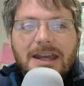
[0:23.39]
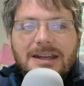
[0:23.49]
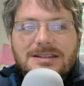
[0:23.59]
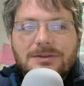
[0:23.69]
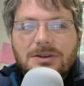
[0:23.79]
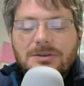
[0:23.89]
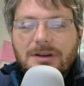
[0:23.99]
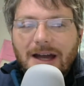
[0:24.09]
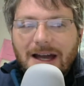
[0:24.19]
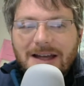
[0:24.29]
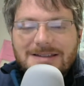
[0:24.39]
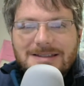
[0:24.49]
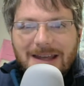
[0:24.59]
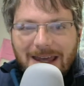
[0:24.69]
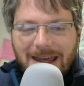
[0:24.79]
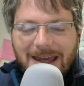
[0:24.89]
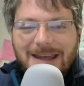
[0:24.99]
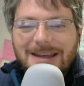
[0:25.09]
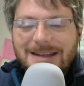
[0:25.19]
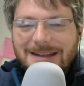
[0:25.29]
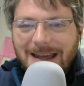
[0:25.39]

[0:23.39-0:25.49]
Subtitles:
each of you has a